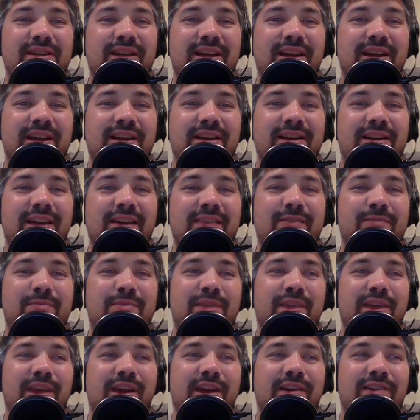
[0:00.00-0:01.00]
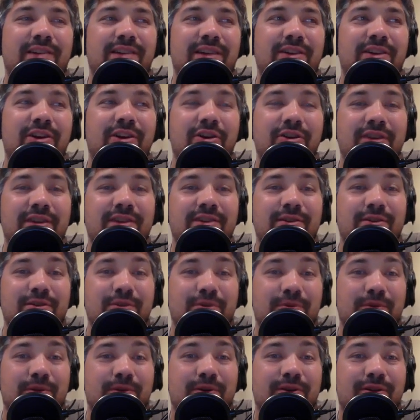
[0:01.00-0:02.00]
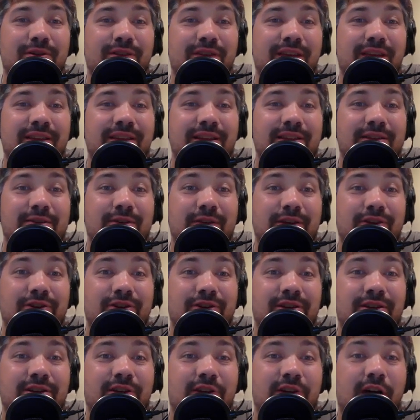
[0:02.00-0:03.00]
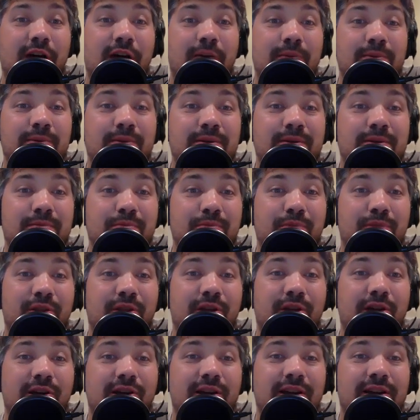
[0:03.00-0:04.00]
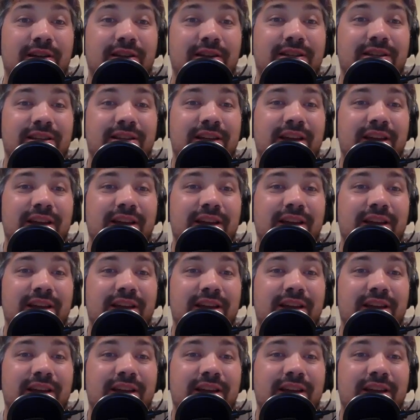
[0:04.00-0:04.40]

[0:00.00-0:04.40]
And David Becerra is like, "No, these are the real thing. These are actually Tom's belongings."